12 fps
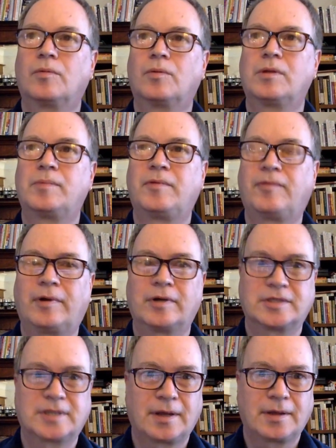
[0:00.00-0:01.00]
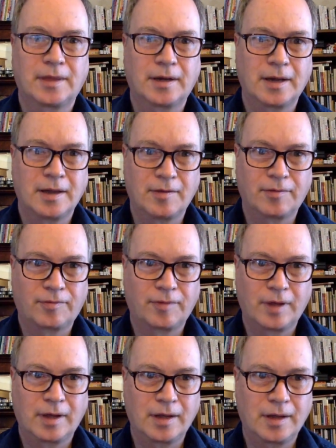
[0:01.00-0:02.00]
would it be fair to say that if
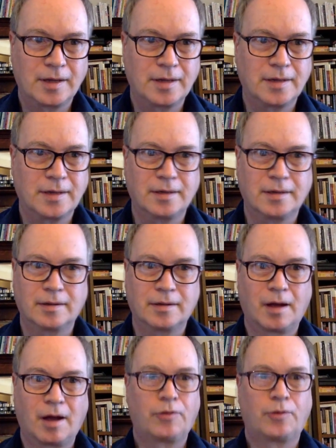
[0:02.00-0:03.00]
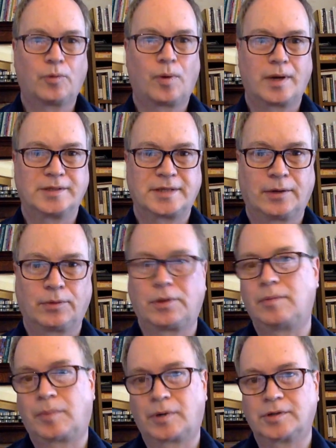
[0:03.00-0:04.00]
a otherwise
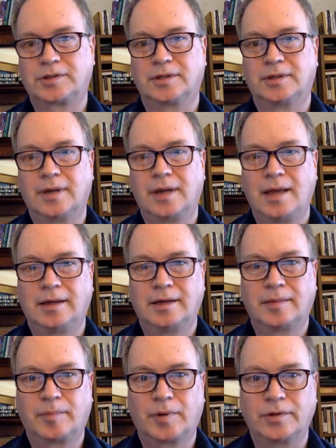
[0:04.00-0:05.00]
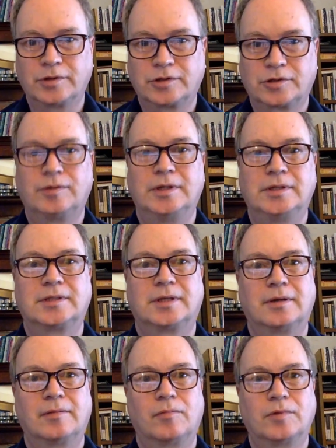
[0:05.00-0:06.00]
healthy person ended up on the streets
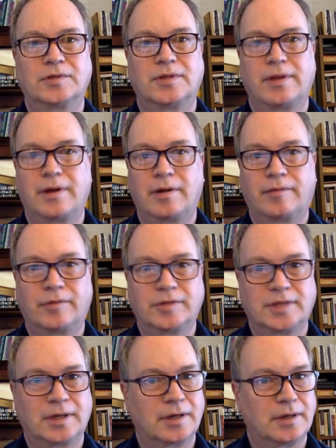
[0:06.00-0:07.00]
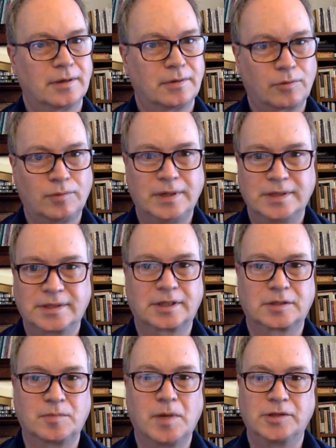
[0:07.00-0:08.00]
and was there for, say, 3 to
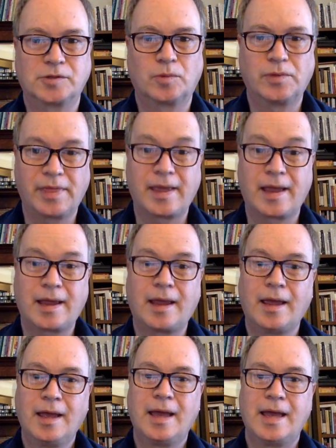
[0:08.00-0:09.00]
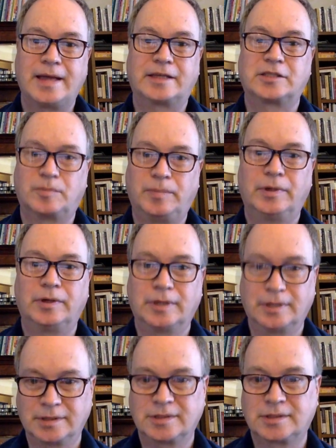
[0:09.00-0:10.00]
6 months, would they
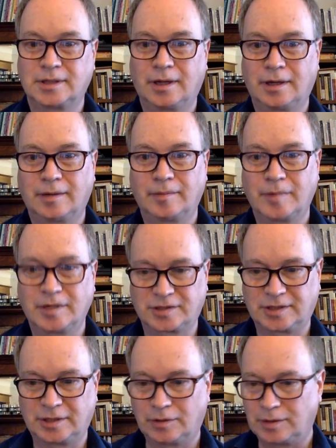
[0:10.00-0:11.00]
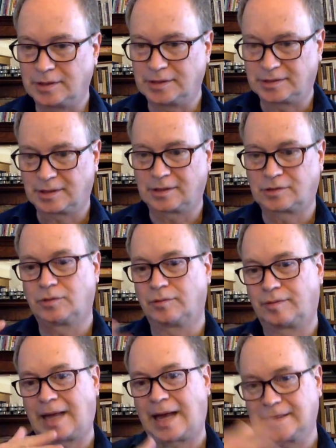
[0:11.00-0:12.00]
experience a sort of
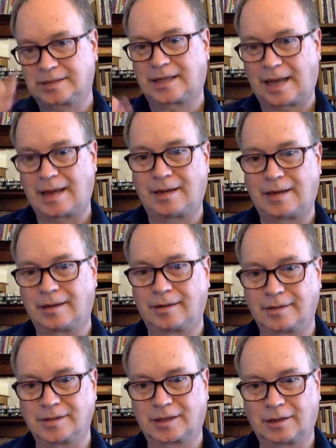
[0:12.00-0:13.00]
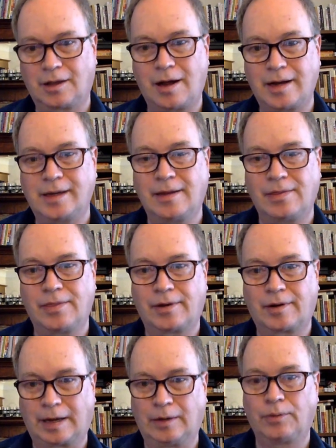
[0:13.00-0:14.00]
cascading decline in their
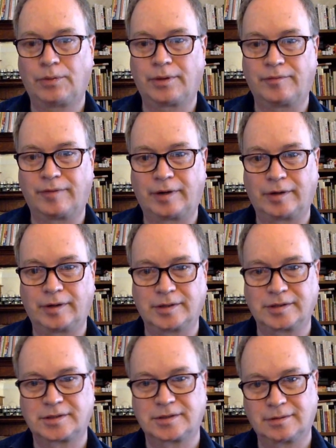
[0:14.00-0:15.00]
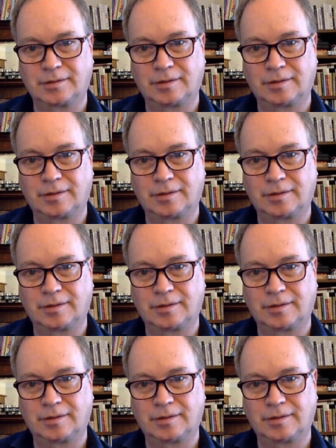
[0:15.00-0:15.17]
health on various